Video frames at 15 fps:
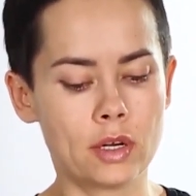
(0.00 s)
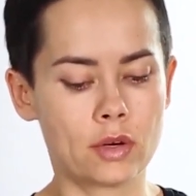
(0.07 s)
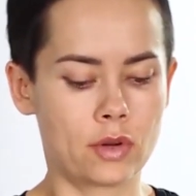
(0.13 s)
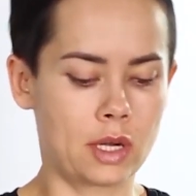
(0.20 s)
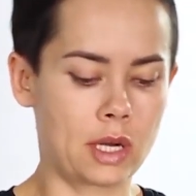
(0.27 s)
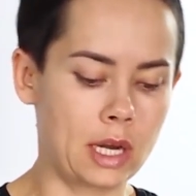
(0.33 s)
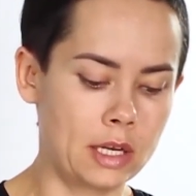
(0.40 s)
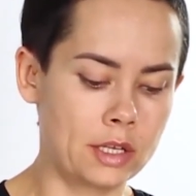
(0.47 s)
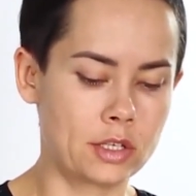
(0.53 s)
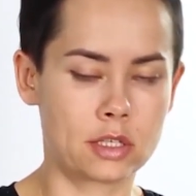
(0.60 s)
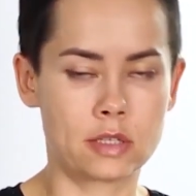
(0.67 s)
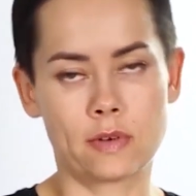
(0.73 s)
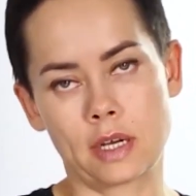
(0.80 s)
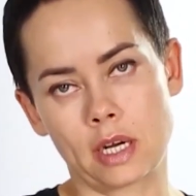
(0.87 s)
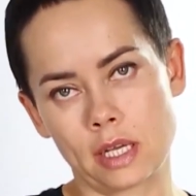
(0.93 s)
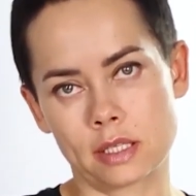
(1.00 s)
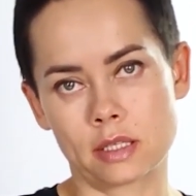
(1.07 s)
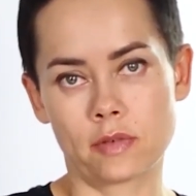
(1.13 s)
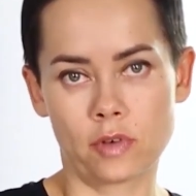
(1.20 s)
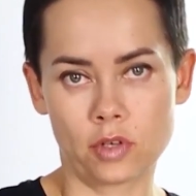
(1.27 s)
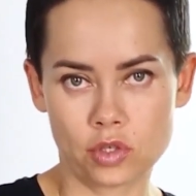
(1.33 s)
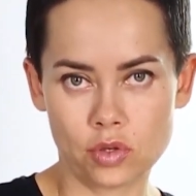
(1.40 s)
In other words, by
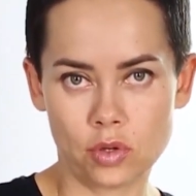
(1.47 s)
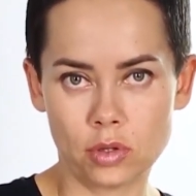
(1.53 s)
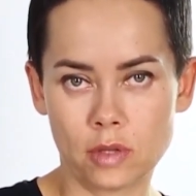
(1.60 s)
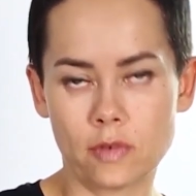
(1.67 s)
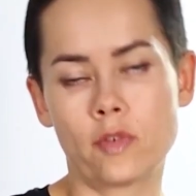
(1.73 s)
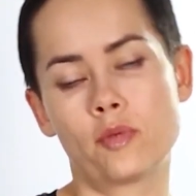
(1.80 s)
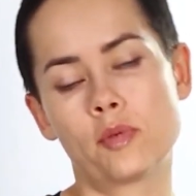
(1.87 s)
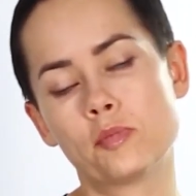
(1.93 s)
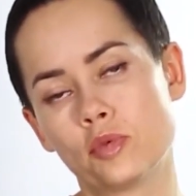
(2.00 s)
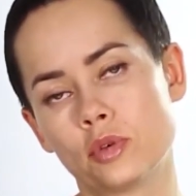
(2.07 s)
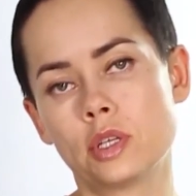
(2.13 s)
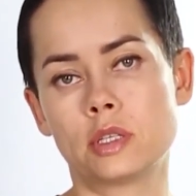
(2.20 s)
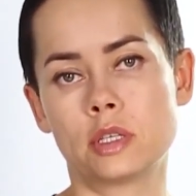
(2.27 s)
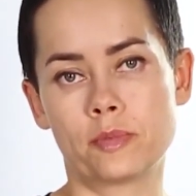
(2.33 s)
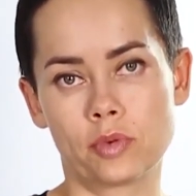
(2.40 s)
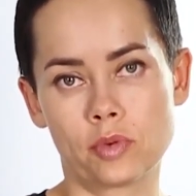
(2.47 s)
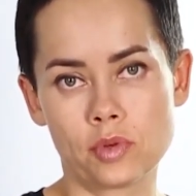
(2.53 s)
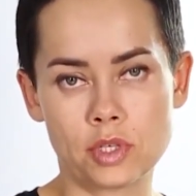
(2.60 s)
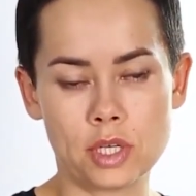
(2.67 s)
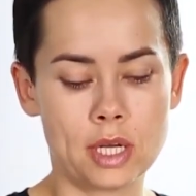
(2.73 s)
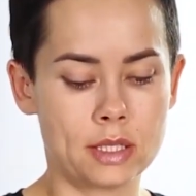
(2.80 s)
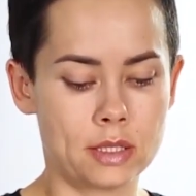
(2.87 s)
adjusting the amount of red
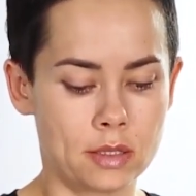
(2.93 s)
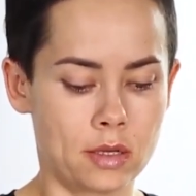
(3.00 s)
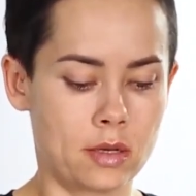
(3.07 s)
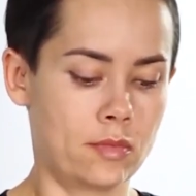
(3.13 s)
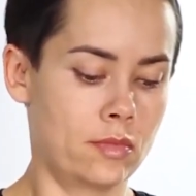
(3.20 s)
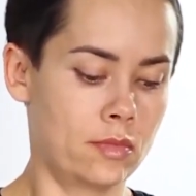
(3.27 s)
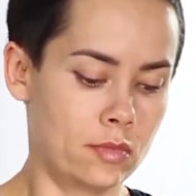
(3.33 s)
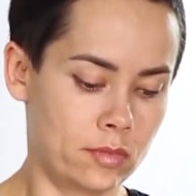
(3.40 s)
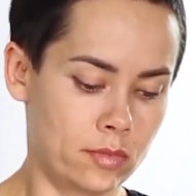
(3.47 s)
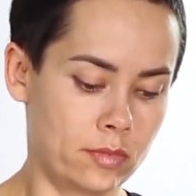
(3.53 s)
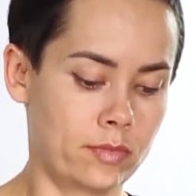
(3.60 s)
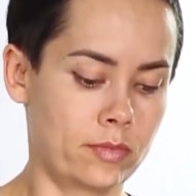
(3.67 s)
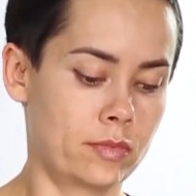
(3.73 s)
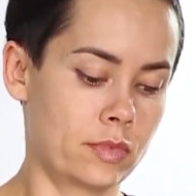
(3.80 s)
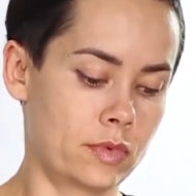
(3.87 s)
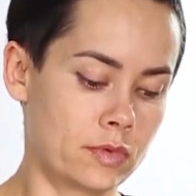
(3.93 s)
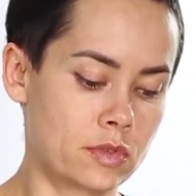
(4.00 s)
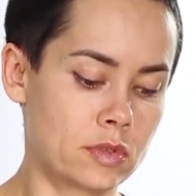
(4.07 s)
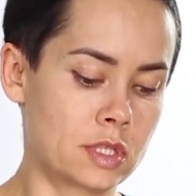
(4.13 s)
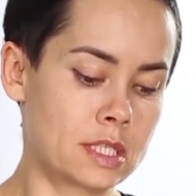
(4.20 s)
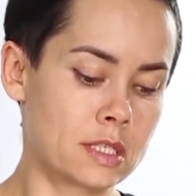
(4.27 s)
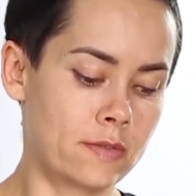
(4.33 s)
and yellow, you will
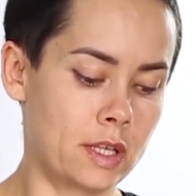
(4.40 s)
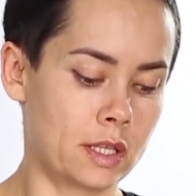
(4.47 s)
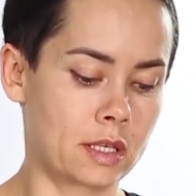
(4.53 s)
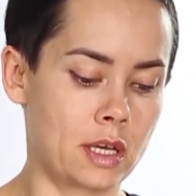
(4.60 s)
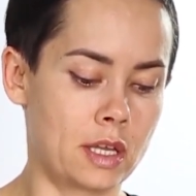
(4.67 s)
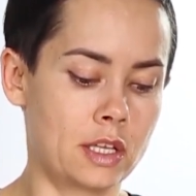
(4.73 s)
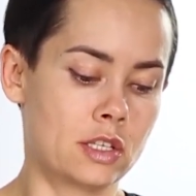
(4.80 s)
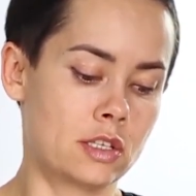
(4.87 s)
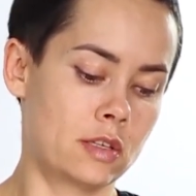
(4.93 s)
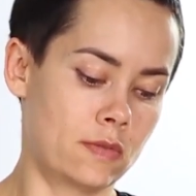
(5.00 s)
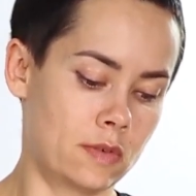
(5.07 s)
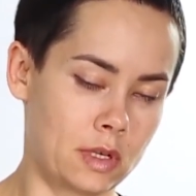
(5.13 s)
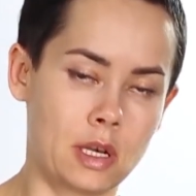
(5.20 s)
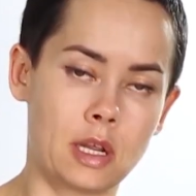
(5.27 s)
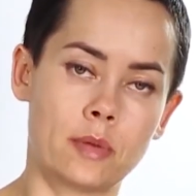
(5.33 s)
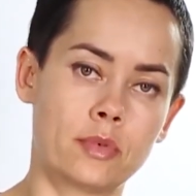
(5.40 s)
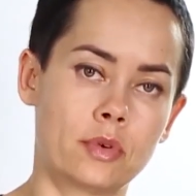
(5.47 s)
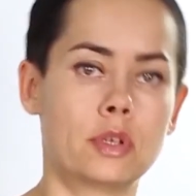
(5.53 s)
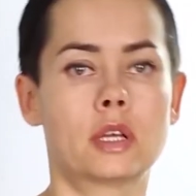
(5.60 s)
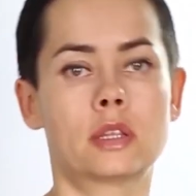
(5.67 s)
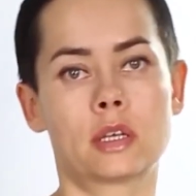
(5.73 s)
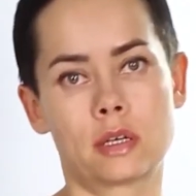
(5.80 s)
get brown for
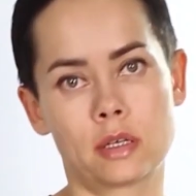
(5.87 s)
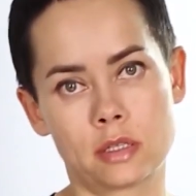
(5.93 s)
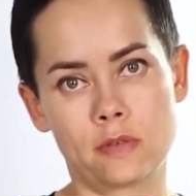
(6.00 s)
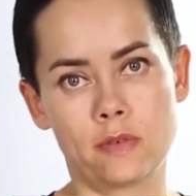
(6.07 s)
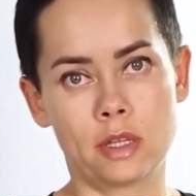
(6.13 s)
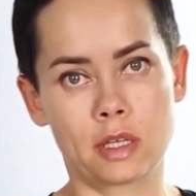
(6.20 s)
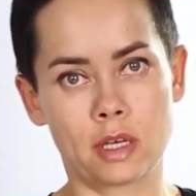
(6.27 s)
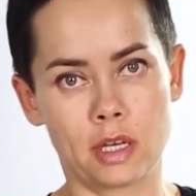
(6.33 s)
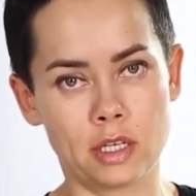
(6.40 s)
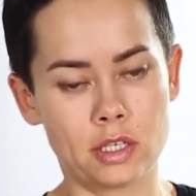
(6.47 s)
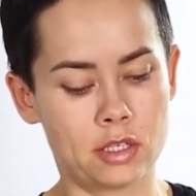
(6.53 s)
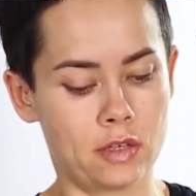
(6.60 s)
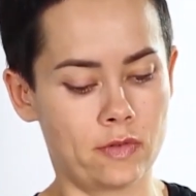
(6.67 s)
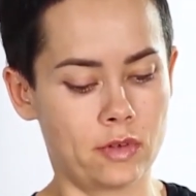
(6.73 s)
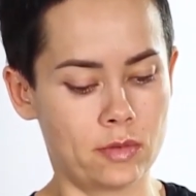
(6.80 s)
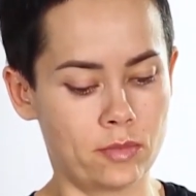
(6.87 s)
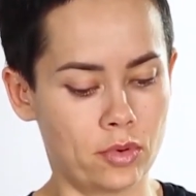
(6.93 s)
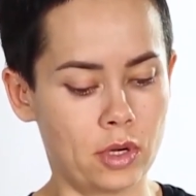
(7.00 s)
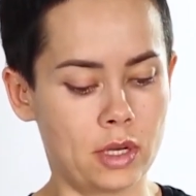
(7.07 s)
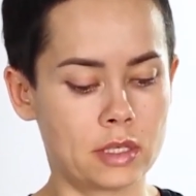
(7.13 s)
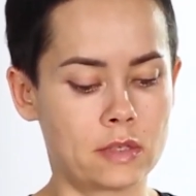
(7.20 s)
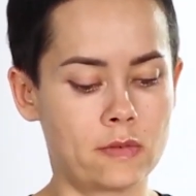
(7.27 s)
brunettes and brown,
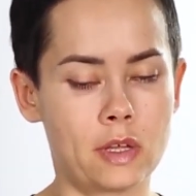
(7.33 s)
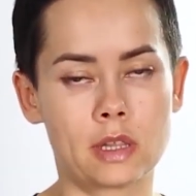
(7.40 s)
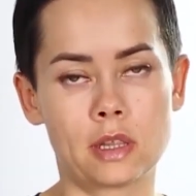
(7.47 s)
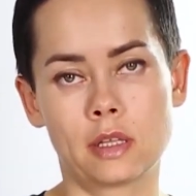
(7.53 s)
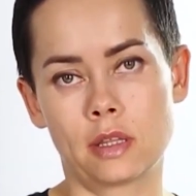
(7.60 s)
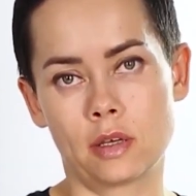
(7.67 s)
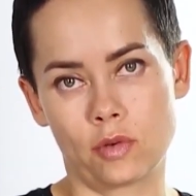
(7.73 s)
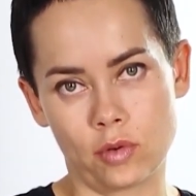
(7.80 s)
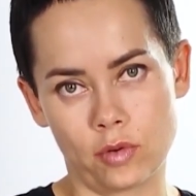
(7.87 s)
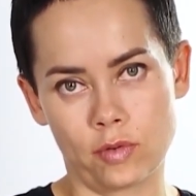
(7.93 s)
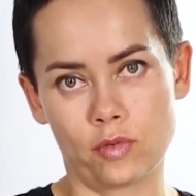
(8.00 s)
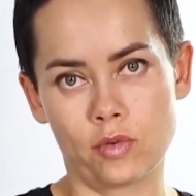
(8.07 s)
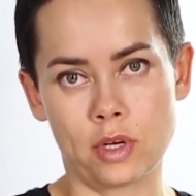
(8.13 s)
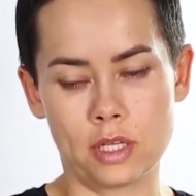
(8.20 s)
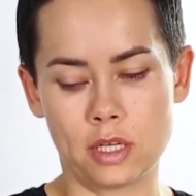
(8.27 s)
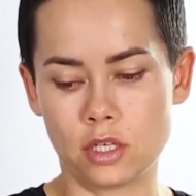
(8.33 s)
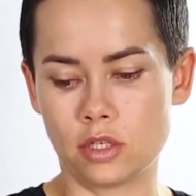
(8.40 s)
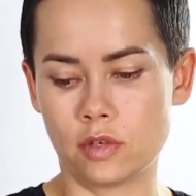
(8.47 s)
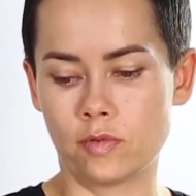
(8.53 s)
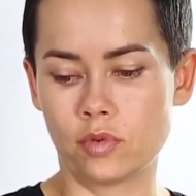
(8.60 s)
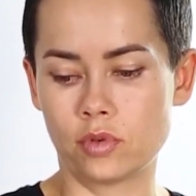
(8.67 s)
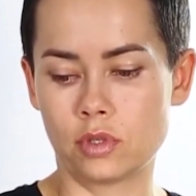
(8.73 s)
more light closer
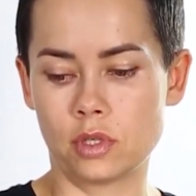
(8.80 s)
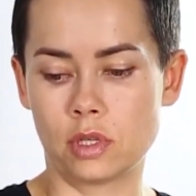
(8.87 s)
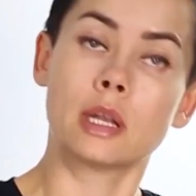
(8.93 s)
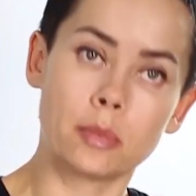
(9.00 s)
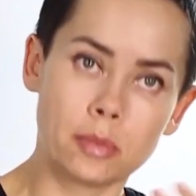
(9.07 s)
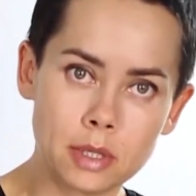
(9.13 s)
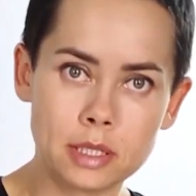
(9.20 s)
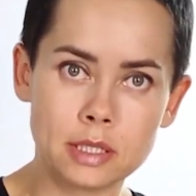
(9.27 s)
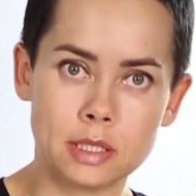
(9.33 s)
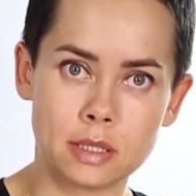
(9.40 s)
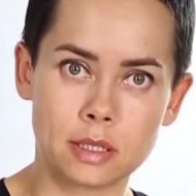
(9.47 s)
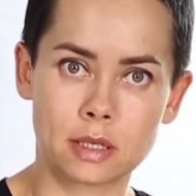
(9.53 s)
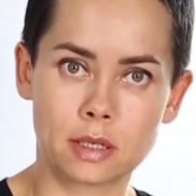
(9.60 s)
to fair-haired